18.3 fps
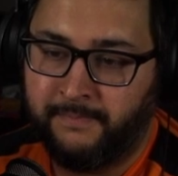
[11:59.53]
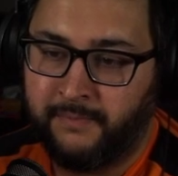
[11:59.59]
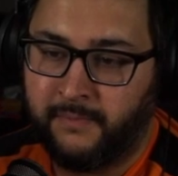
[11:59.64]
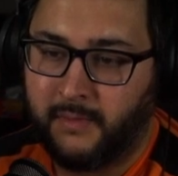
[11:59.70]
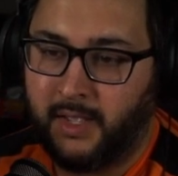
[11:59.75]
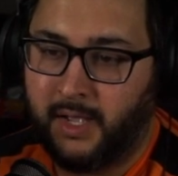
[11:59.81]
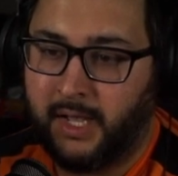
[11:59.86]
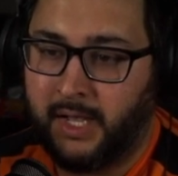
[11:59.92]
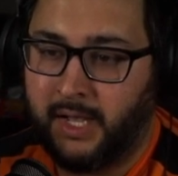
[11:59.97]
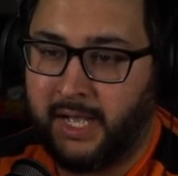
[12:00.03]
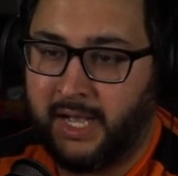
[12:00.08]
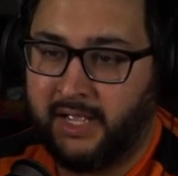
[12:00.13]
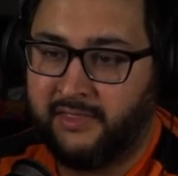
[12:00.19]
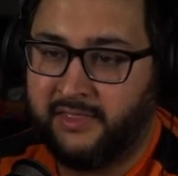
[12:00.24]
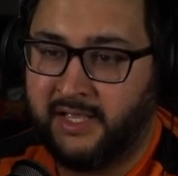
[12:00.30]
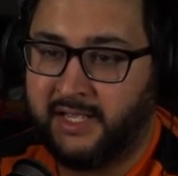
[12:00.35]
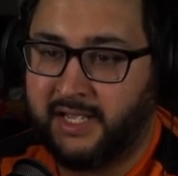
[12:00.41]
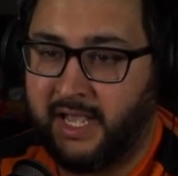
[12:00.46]
I
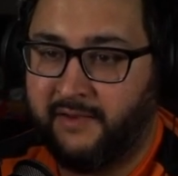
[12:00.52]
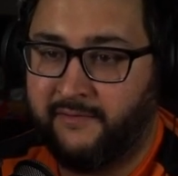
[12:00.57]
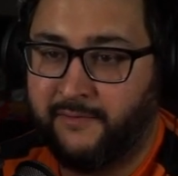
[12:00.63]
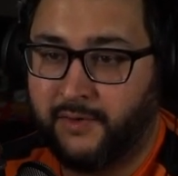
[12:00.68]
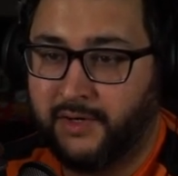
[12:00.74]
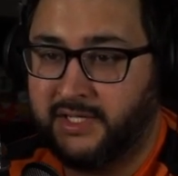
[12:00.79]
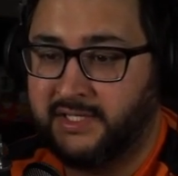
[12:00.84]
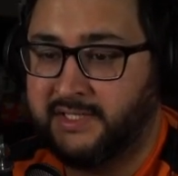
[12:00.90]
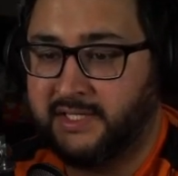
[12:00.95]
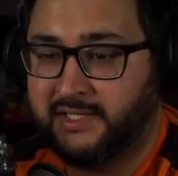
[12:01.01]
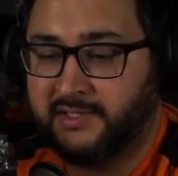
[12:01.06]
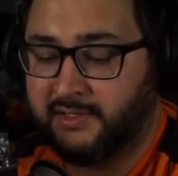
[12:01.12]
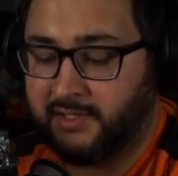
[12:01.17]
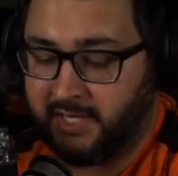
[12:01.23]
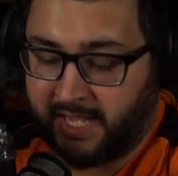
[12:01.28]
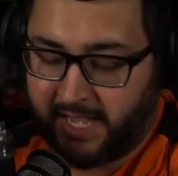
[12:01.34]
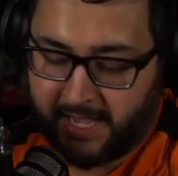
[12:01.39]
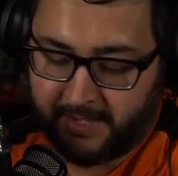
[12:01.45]
think 846 are
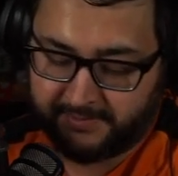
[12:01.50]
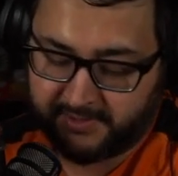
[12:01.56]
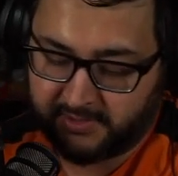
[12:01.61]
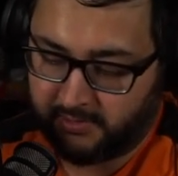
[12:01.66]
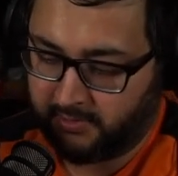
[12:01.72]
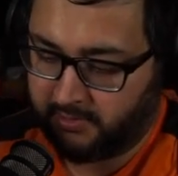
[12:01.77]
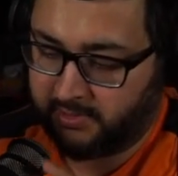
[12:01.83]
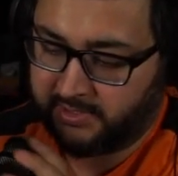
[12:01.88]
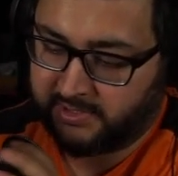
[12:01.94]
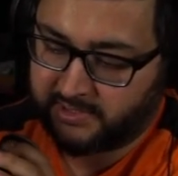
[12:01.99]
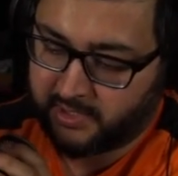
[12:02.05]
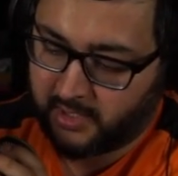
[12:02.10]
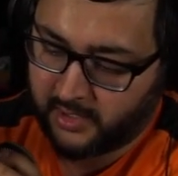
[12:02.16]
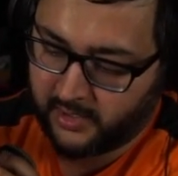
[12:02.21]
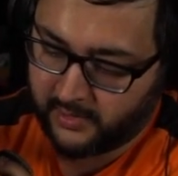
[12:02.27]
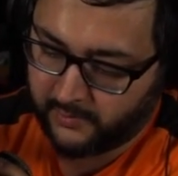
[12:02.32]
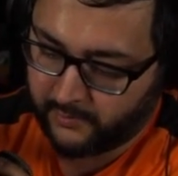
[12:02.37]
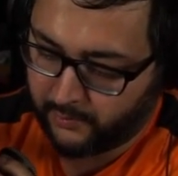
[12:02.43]
going to absolutely
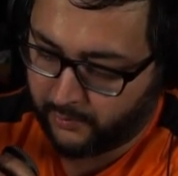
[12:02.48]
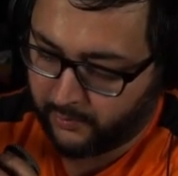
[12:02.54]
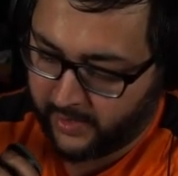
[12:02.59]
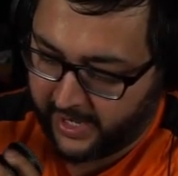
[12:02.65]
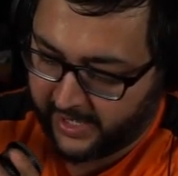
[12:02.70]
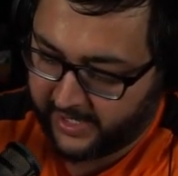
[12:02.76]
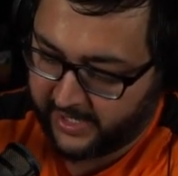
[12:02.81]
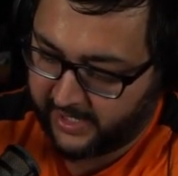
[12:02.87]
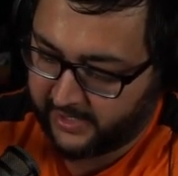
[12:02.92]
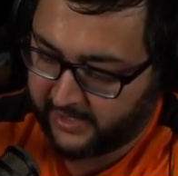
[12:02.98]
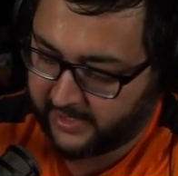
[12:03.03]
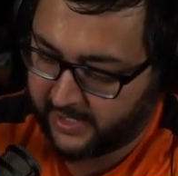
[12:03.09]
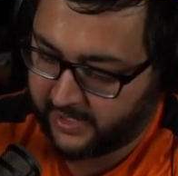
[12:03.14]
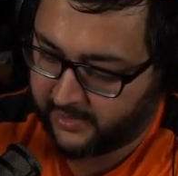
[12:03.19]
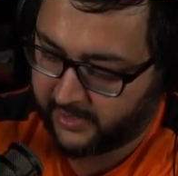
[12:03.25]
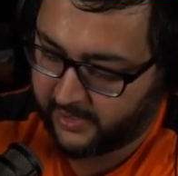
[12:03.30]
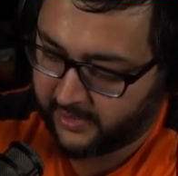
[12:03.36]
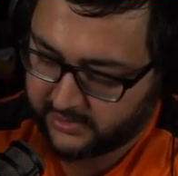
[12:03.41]
start wrecking
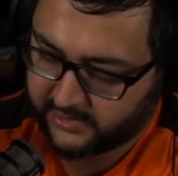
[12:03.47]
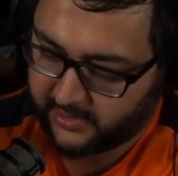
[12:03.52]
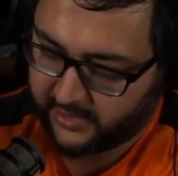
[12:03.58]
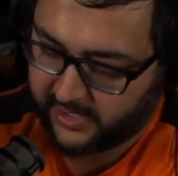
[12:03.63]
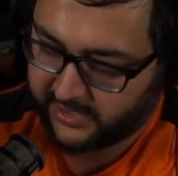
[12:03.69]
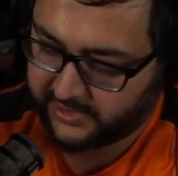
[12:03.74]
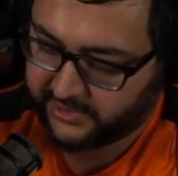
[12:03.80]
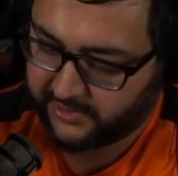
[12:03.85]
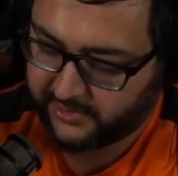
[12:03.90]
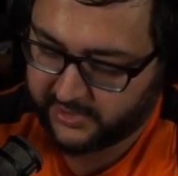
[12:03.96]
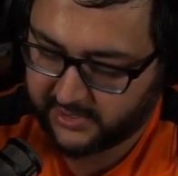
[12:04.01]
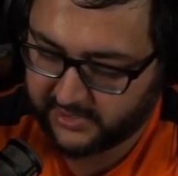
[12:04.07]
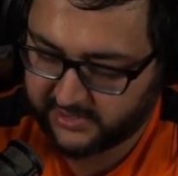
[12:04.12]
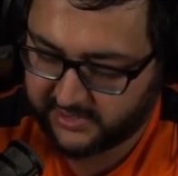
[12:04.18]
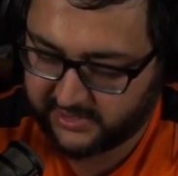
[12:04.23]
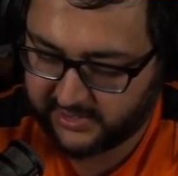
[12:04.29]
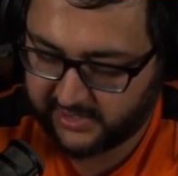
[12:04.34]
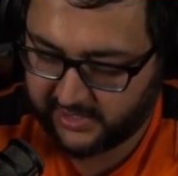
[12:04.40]
down here. So as you can
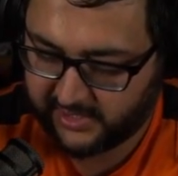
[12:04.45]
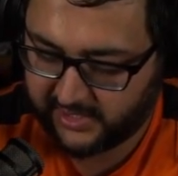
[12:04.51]
see,